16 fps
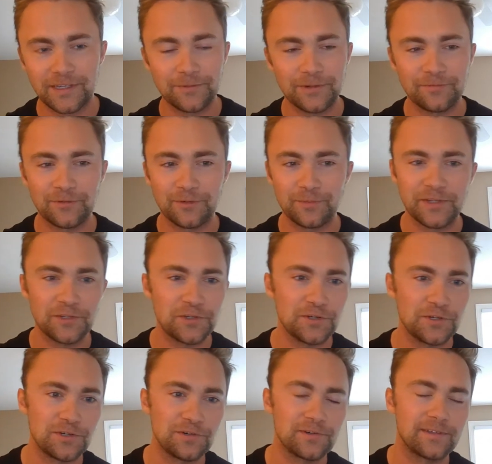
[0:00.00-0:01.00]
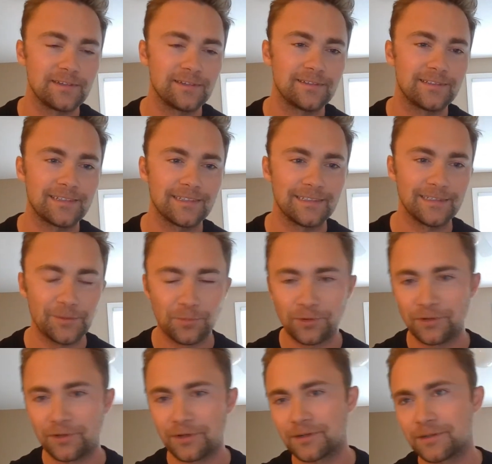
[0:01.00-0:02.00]
I went from engineering to
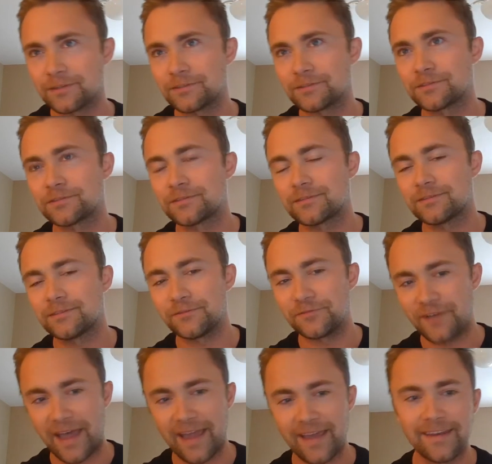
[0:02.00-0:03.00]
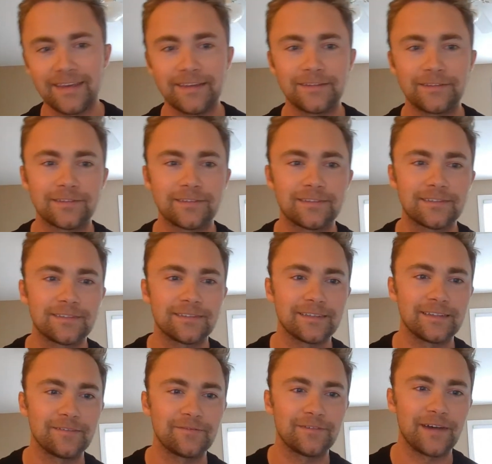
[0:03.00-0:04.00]
liberal arts to finance,
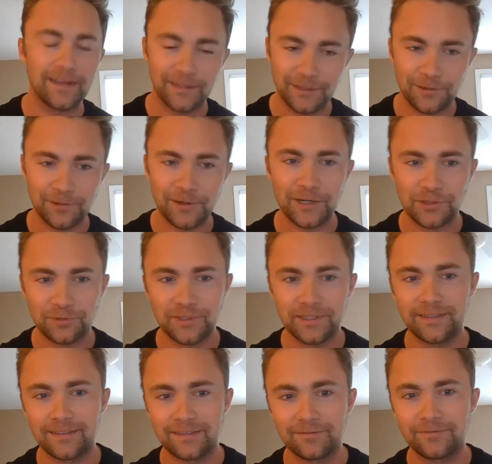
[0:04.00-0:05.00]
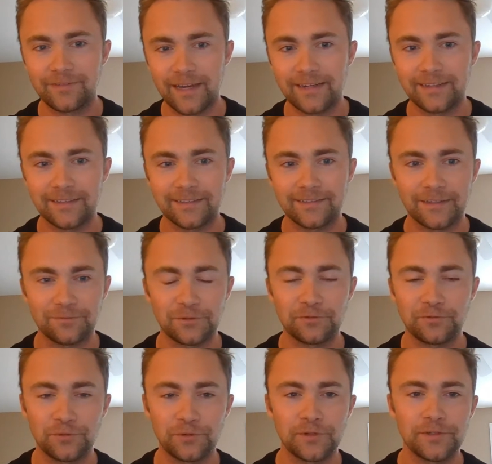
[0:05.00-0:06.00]
and finally graduated in finance after
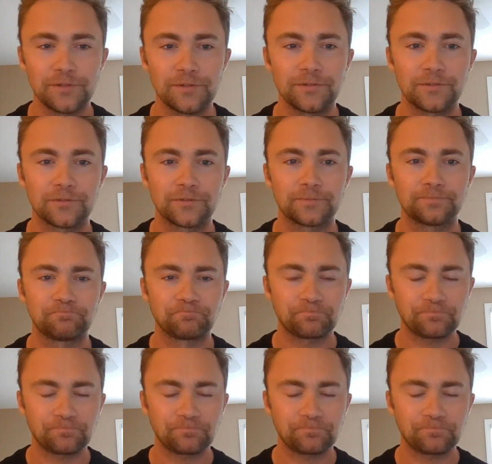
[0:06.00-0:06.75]
4 years,